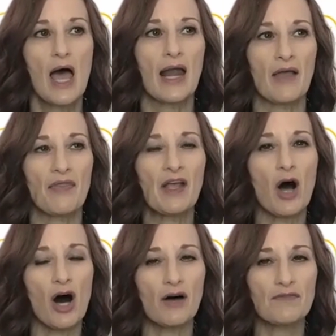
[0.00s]
And I think
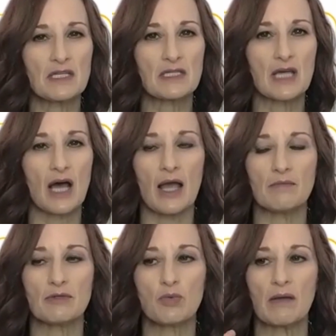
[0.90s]

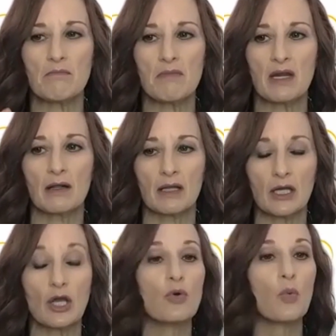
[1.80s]
oftentimes we immediately
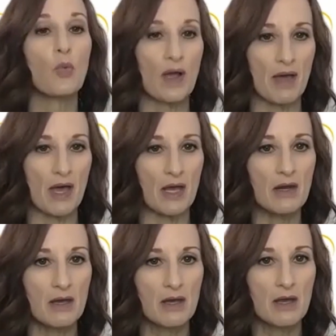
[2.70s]
go to women